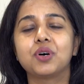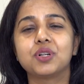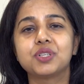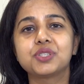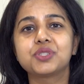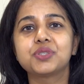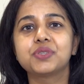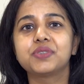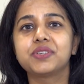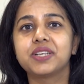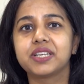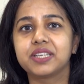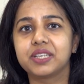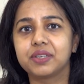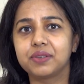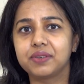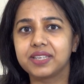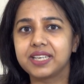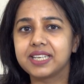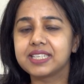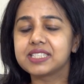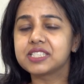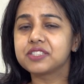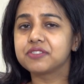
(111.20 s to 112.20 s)
also
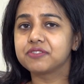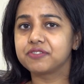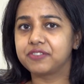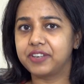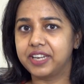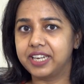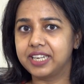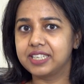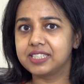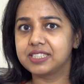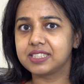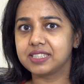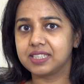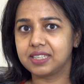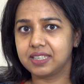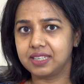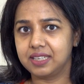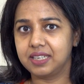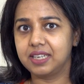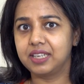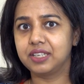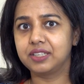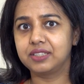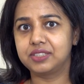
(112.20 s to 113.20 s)
regulates weight
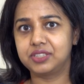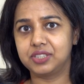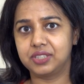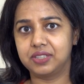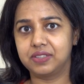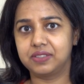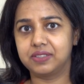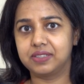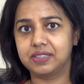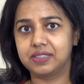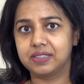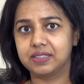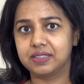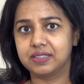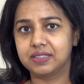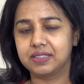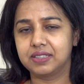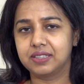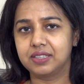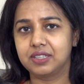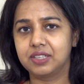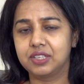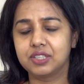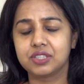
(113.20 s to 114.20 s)
in children.
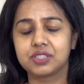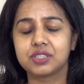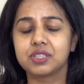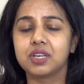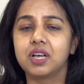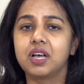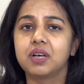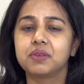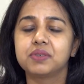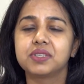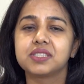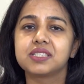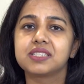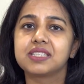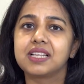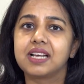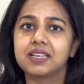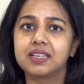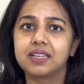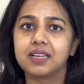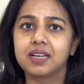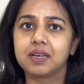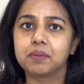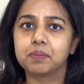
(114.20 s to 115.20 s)
So how does
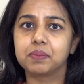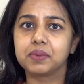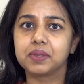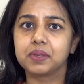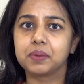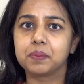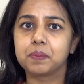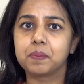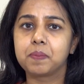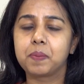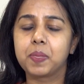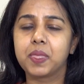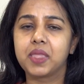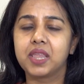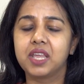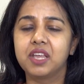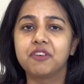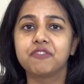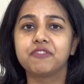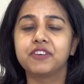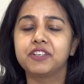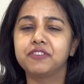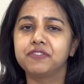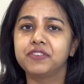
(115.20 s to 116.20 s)
that happen?
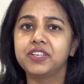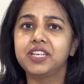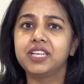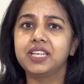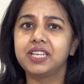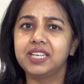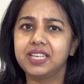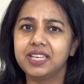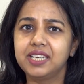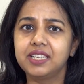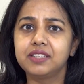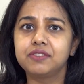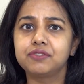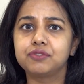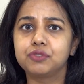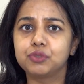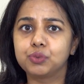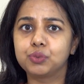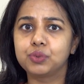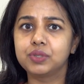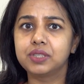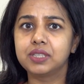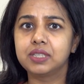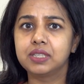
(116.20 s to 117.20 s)
When we eat
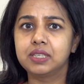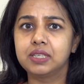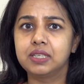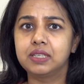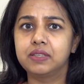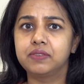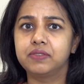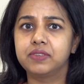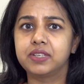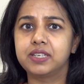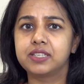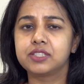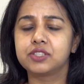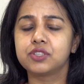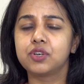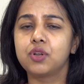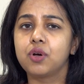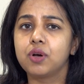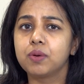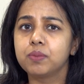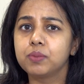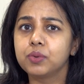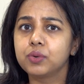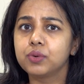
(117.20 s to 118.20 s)
food, there is a
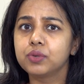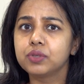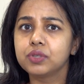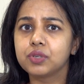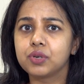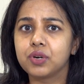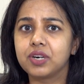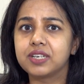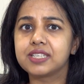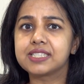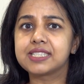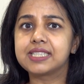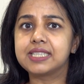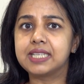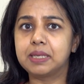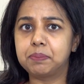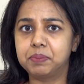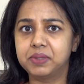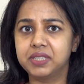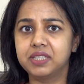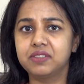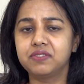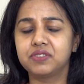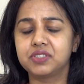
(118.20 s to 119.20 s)
hormone called as
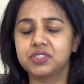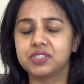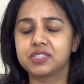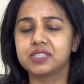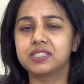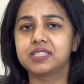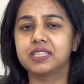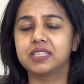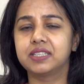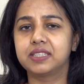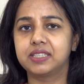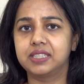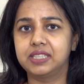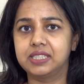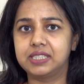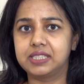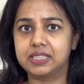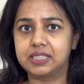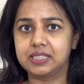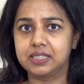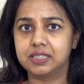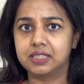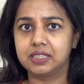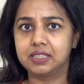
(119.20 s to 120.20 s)
leptin which is
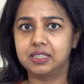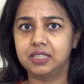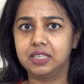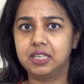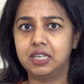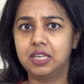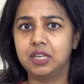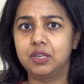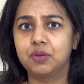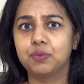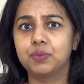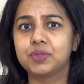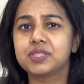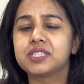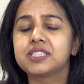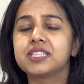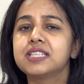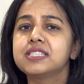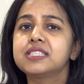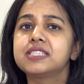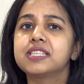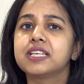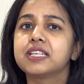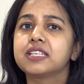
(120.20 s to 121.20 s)
secreted, which
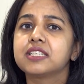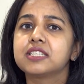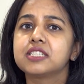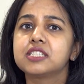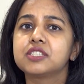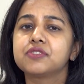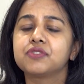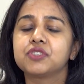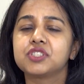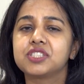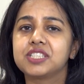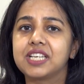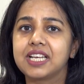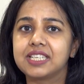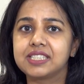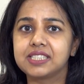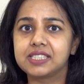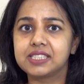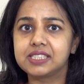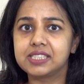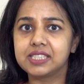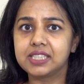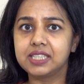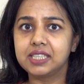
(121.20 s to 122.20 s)
sends signals for
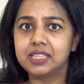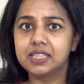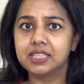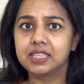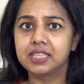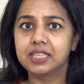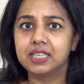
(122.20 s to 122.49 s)
satiety